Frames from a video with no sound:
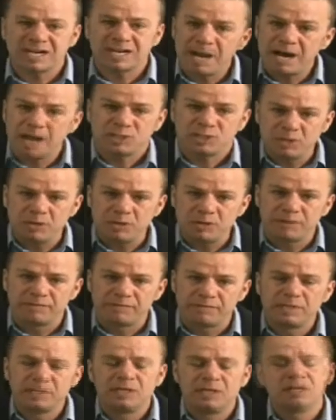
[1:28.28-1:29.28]
Two of them.
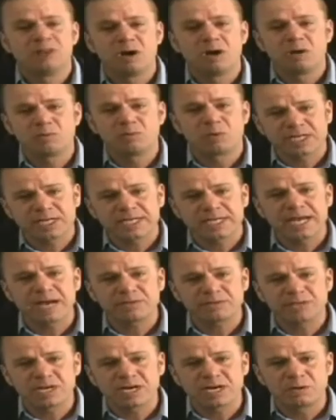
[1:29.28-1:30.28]

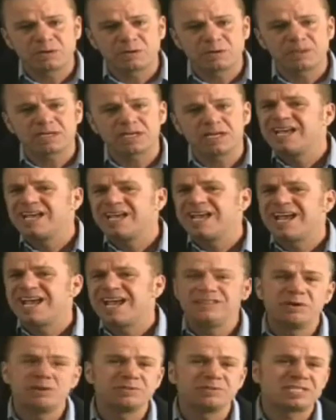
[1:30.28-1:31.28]
Loanworkout.org and
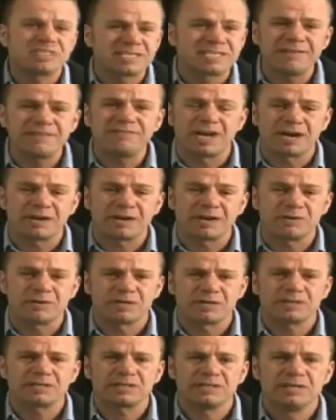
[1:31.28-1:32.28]
loansafe.org.
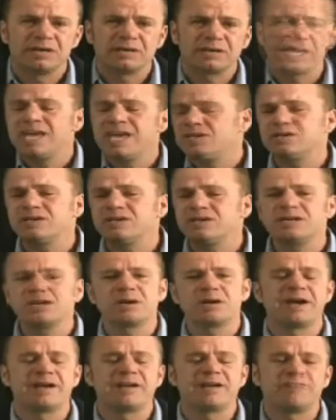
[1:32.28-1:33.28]
Okay? You can go to
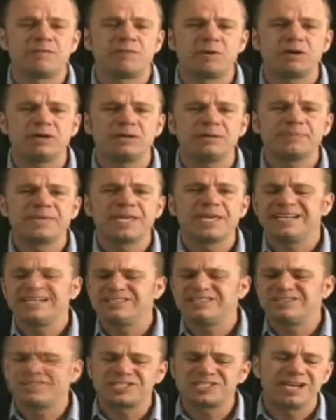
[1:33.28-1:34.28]
my forum and
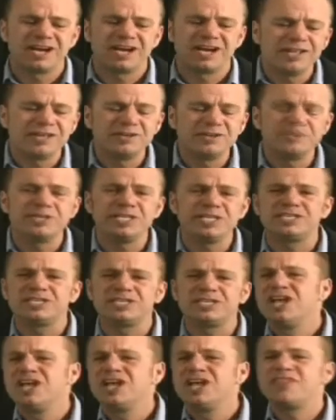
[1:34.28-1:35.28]
you'll see hundreds,
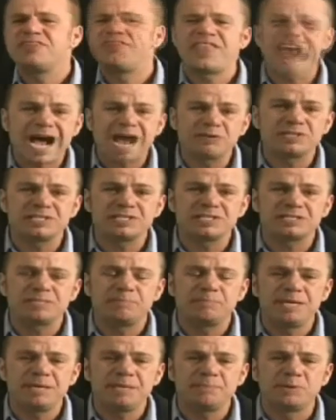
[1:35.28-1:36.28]
thousands of
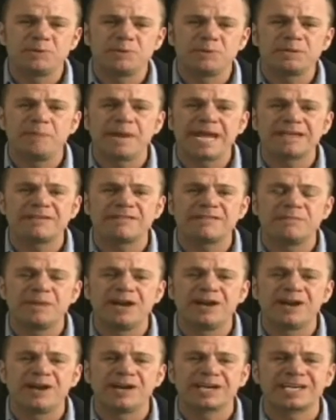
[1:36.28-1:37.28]
people with Bank of
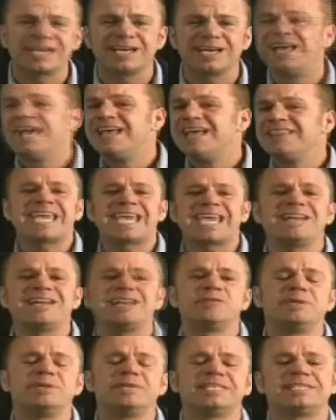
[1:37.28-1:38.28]
America. They can't
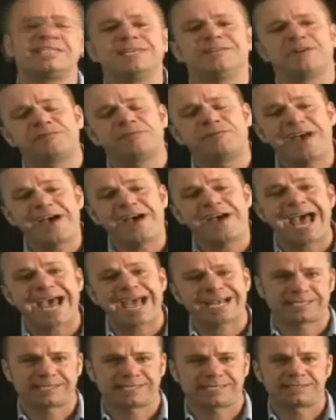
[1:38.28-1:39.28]
even receive a
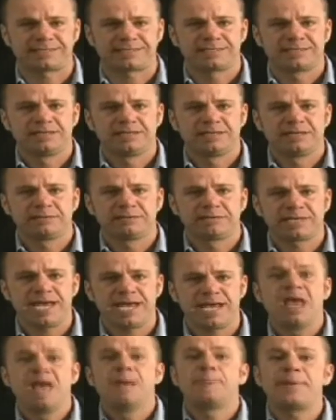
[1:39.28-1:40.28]
fax. Okay?
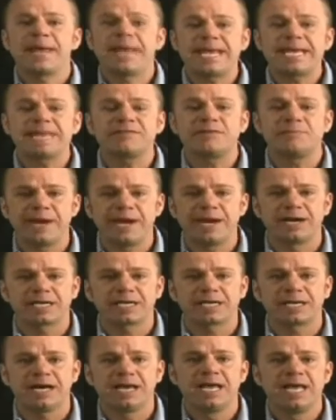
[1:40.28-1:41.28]
Bank of
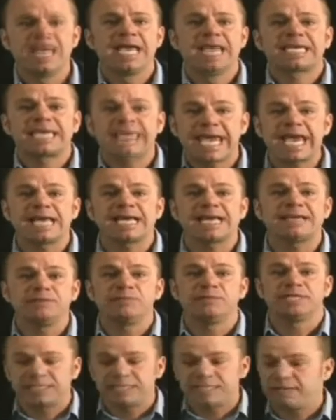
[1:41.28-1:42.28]
America can't even
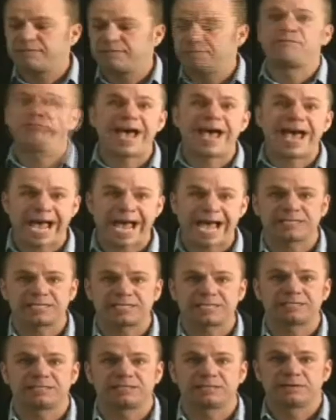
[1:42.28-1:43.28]
receive a
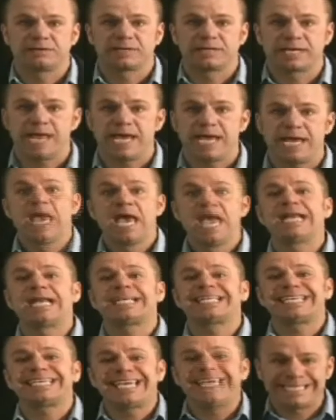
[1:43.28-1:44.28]
fax. Okay?
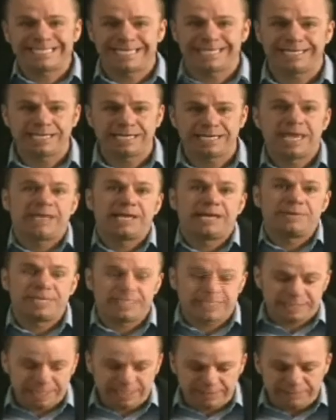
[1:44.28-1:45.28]
And get it and
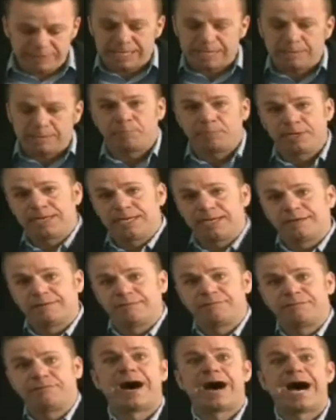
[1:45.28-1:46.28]
receive it and put it in a
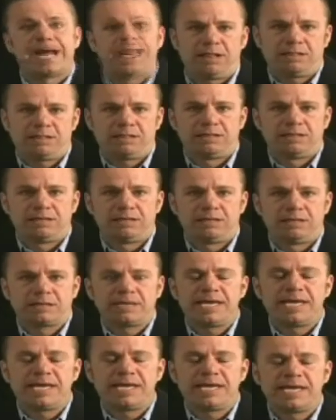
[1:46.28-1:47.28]
file.
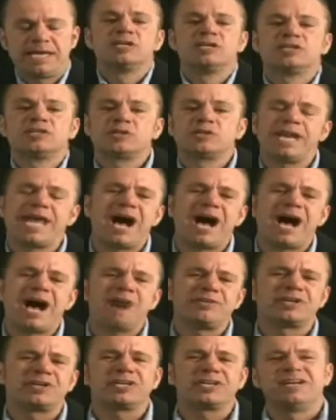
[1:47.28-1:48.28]
Okay? So now they're
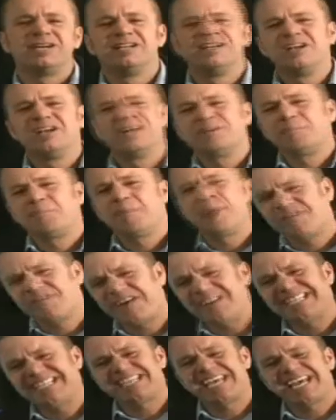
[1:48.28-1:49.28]
going to modify
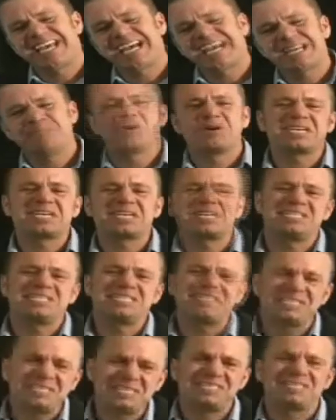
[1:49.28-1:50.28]
second
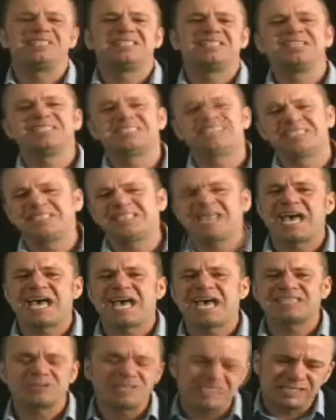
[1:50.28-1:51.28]
mortgages and this and that.
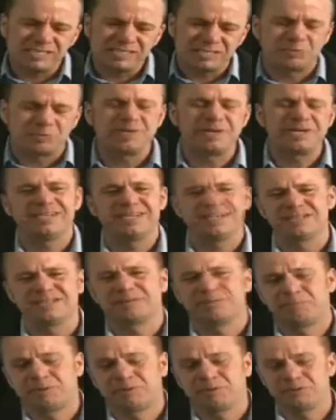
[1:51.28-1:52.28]
So this is 3 years of
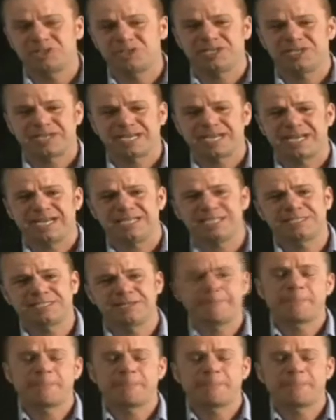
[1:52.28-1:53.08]
bullshit, guys.